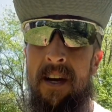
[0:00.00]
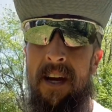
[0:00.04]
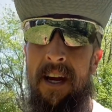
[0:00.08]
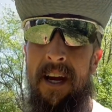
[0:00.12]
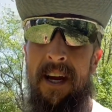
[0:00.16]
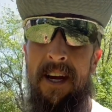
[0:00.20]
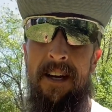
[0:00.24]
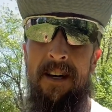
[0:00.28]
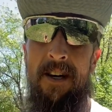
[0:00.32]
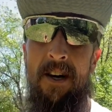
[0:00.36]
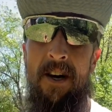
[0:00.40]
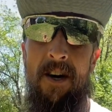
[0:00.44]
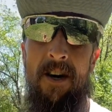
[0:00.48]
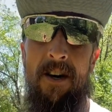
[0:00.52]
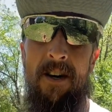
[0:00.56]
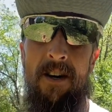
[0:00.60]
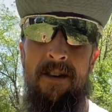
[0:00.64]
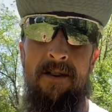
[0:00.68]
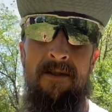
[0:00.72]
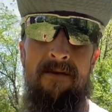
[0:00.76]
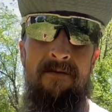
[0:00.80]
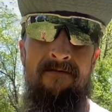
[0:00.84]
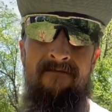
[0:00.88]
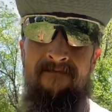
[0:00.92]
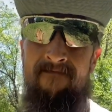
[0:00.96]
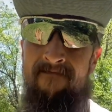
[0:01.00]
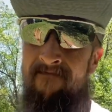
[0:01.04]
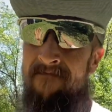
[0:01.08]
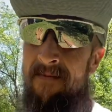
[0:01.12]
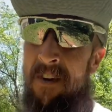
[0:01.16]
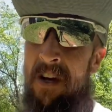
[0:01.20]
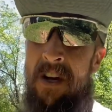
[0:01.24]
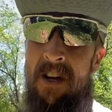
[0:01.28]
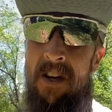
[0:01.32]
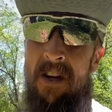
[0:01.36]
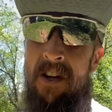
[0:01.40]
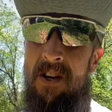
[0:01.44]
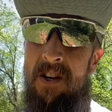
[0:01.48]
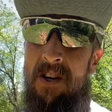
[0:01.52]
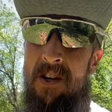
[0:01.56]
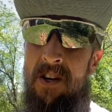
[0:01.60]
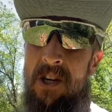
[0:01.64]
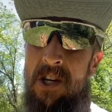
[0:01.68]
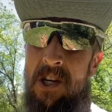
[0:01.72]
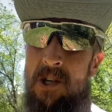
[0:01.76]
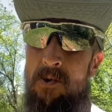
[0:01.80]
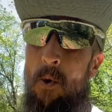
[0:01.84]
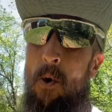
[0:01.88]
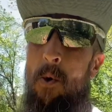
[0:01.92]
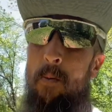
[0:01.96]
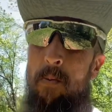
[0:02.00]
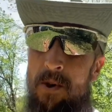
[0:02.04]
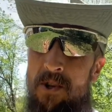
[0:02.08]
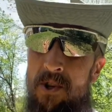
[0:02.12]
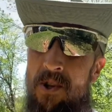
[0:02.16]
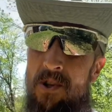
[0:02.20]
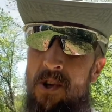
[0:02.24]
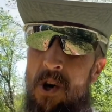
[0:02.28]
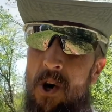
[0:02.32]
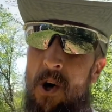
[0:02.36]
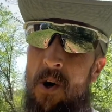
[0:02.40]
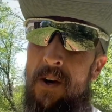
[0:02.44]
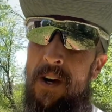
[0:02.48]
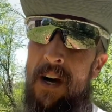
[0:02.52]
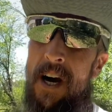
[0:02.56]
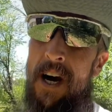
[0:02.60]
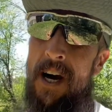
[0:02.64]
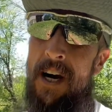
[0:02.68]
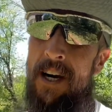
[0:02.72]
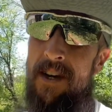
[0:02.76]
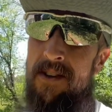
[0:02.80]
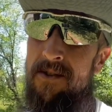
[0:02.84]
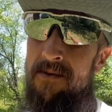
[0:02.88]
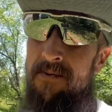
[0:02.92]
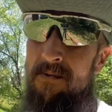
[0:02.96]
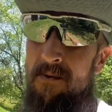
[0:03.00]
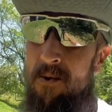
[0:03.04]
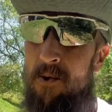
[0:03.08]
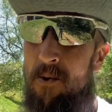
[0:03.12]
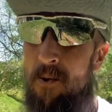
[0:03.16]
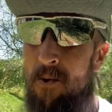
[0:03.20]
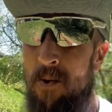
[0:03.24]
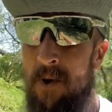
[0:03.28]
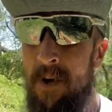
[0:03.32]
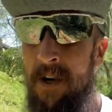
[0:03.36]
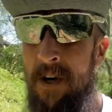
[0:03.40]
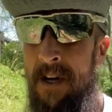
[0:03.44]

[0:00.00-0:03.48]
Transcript: And uh, you won't put your lawn guys through